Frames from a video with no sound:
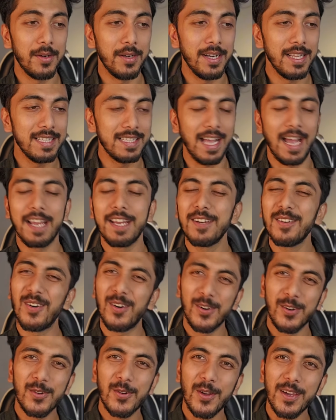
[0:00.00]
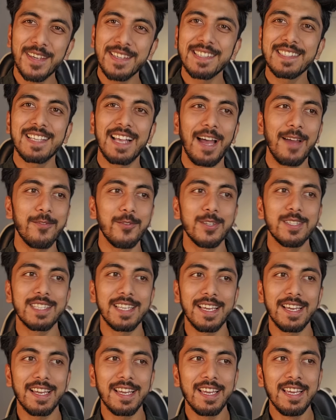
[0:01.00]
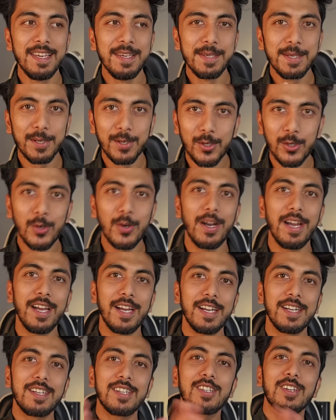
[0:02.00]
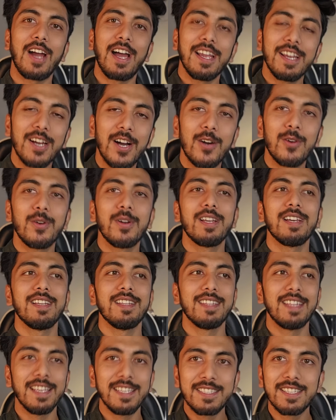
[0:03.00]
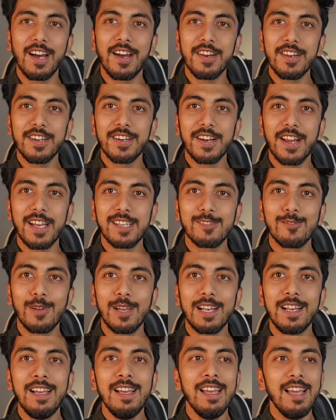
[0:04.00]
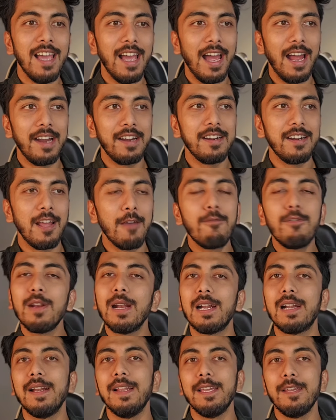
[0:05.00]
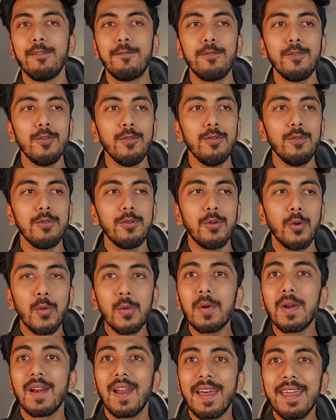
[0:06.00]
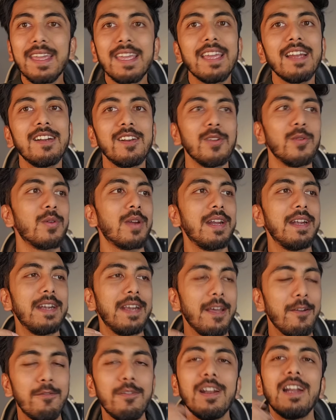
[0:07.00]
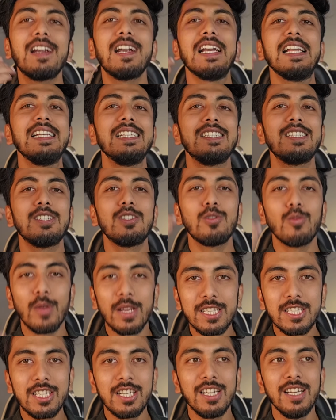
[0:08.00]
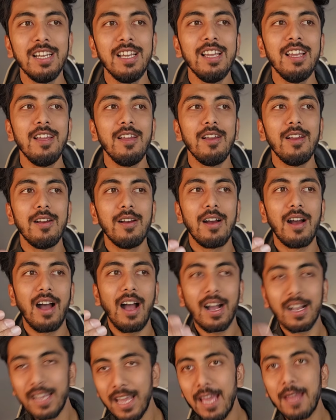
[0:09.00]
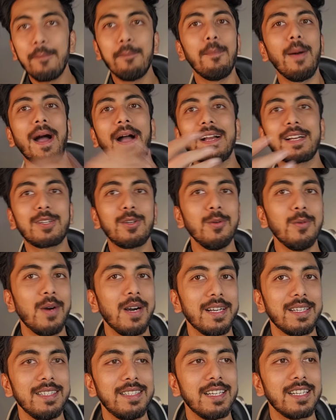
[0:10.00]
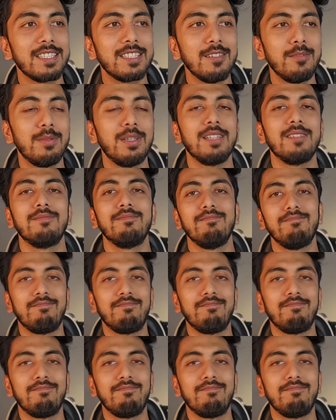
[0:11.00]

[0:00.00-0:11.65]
design or drawings, I would say go ahead, try out this career as well. And definitely, if you don't like it, you can definitely switch again back to architecture. But